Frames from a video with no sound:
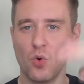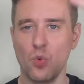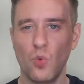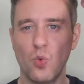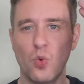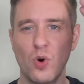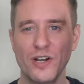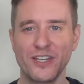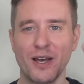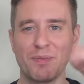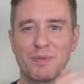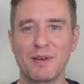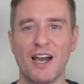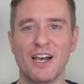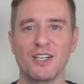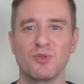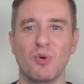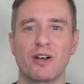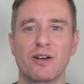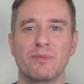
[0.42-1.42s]
What's up,
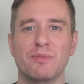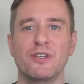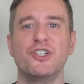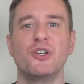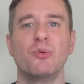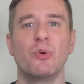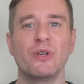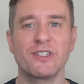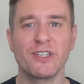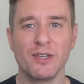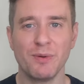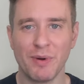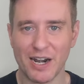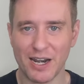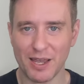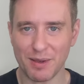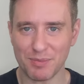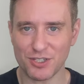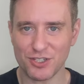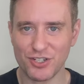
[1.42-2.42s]
guys? Welcome to G Whiskey. My
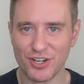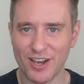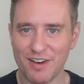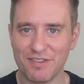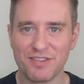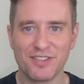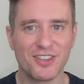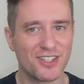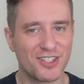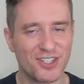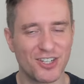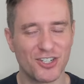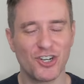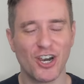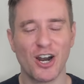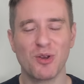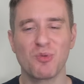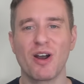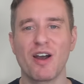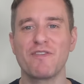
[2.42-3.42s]
name is Jeff. This is a
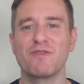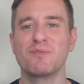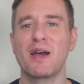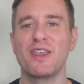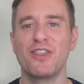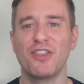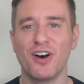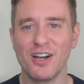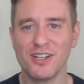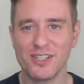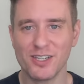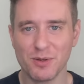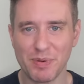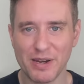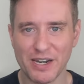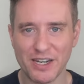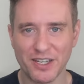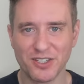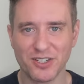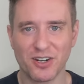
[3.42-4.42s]
channel where I offer my thoughts and
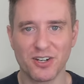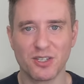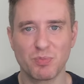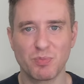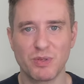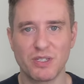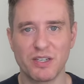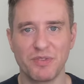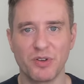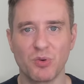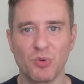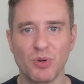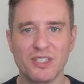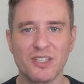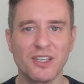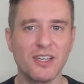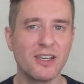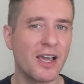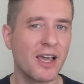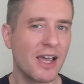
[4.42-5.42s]
opinions on a specific
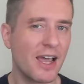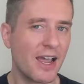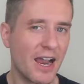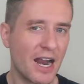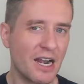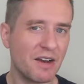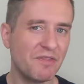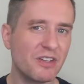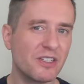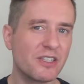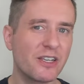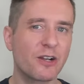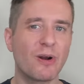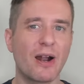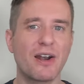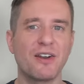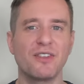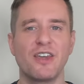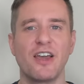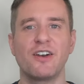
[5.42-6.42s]
whiskey. And if you stick
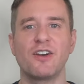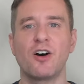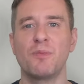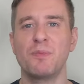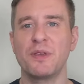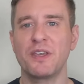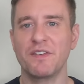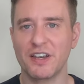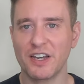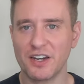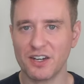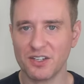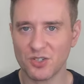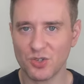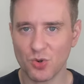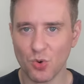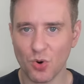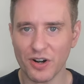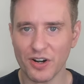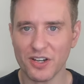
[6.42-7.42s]
around at the end, I'll be giving it a
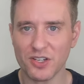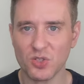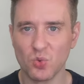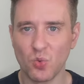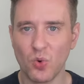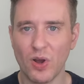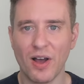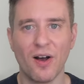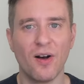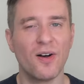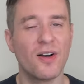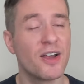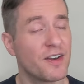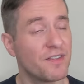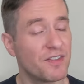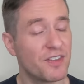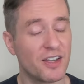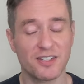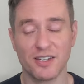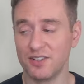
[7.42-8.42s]
score as well.
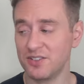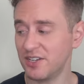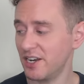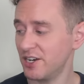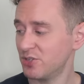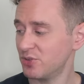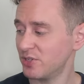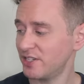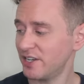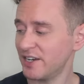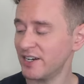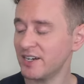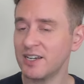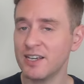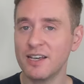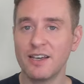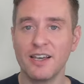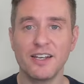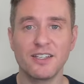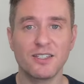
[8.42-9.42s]
If that sounds interesting,
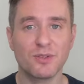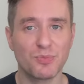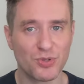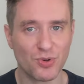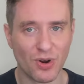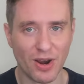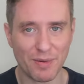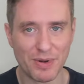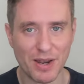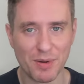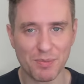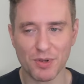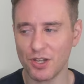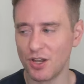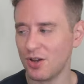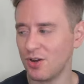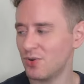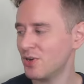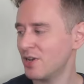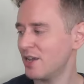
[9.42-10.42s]
hit subscribe down
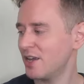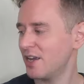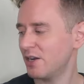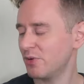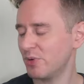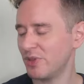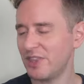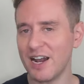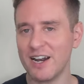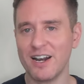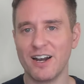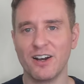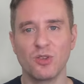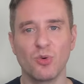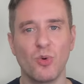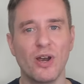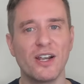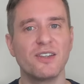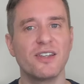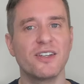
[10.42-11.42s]
below. And with that out of the
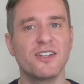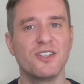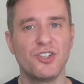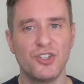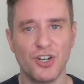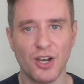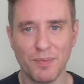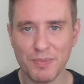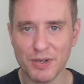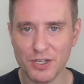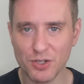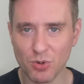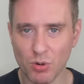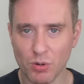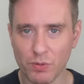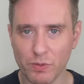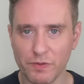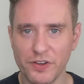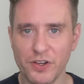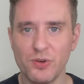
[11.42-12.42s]
way, let's jump into
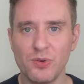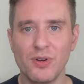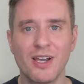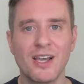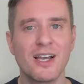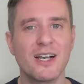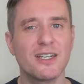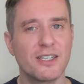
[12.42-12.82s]
our review.